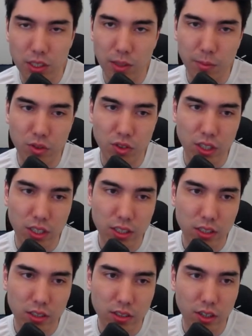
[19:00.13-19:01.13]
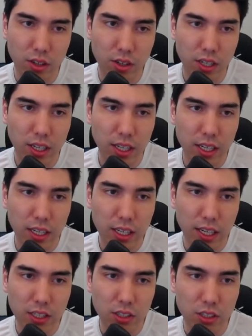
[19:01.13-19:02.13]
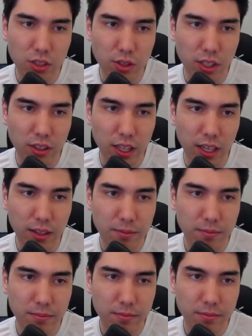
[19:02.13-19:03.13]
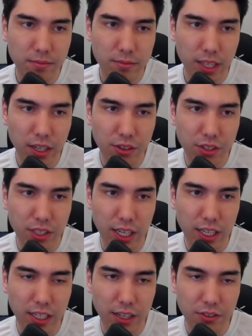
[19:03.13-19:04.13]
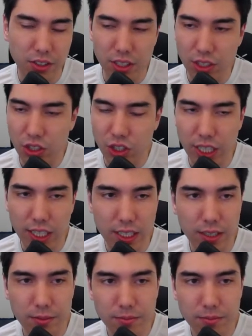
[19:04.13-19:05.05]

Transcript: up a rook. So he didn't actually do any of that. He resigned after this check.